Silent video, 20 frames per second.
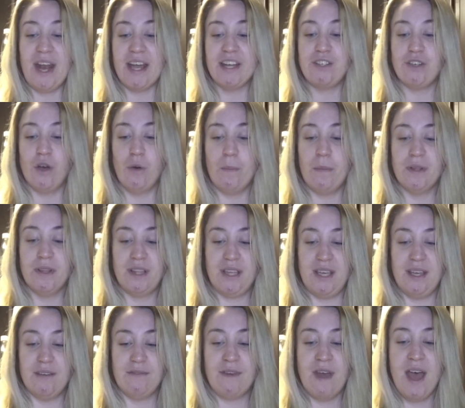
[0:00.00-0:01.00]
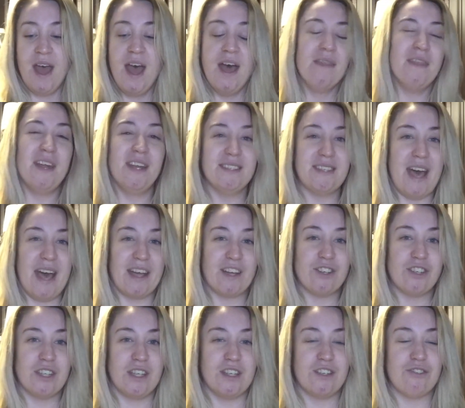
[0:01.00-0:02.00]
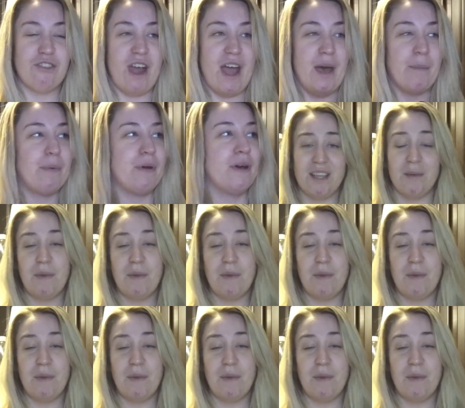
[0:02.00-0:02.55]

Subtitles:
I don't believe that it's actually a trap.